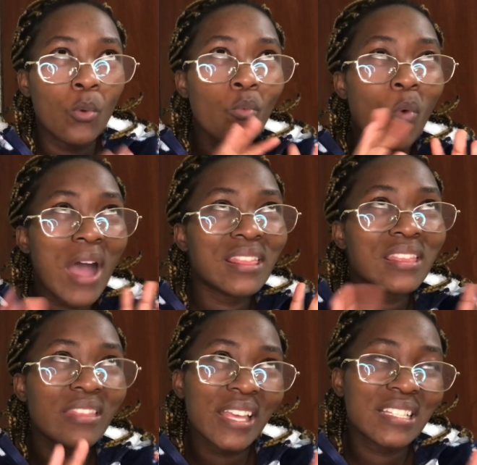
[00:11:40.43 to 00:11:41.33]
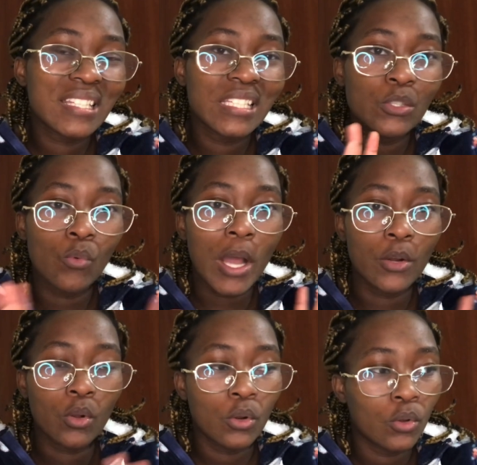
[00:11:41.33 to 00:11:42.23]
1:30, 1
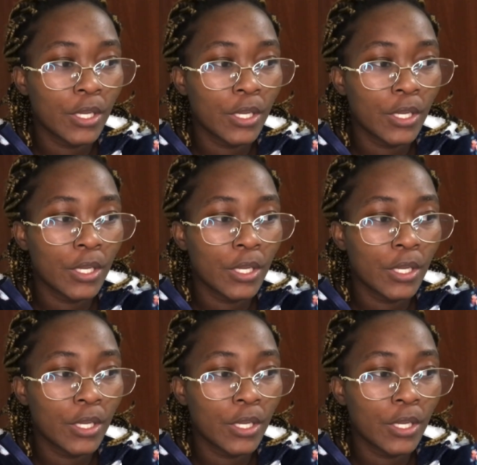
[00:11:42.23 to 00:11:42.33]
o'clock.